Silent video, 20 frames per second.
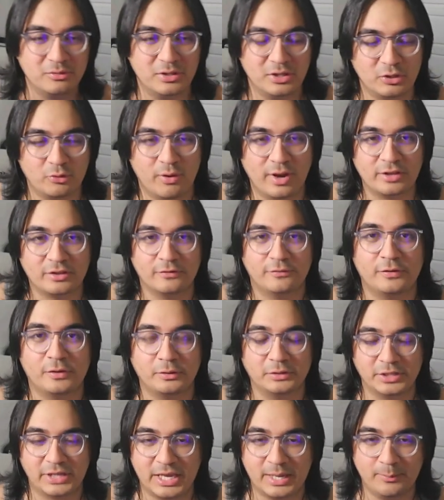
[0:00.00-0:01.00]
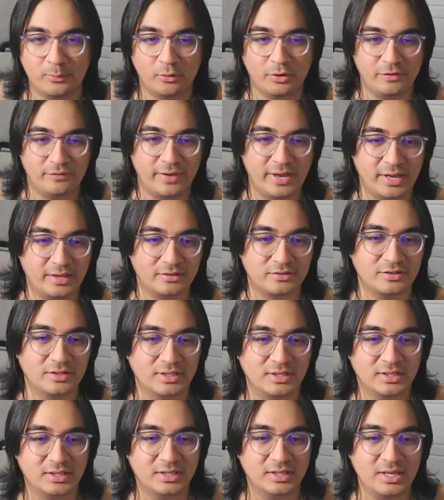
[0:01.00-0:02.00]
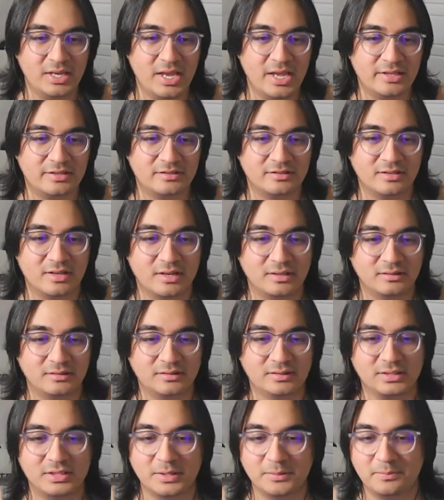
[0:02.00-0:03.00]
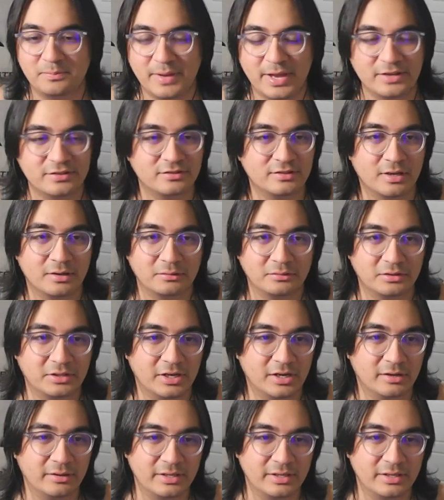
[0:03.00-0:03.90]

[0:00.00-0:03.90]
Grand Theft Auto on the Game Boy Advance, it's not the best out there.